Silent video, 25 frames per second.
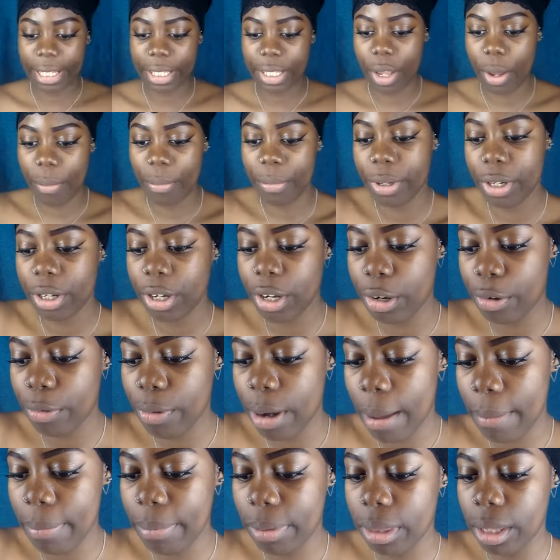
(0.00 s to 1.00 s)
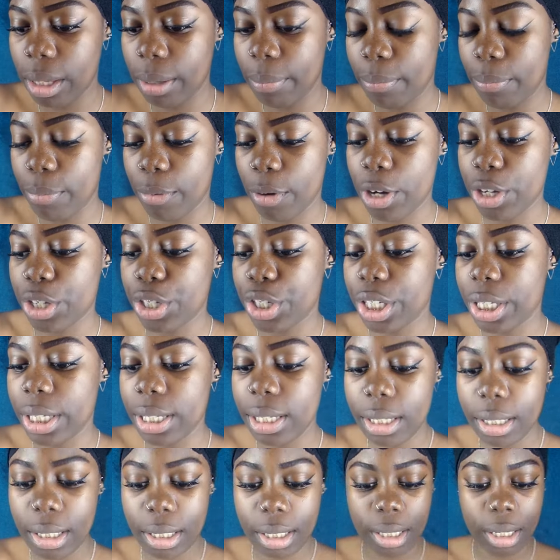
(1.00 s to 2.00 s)
so I'm going to grab the
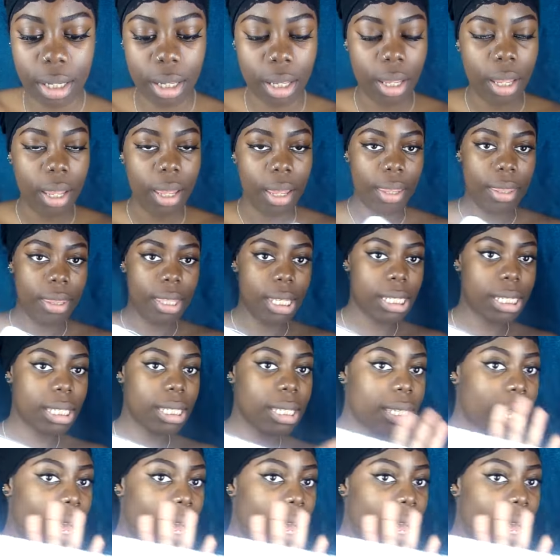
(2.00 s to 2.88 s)
brushes. This is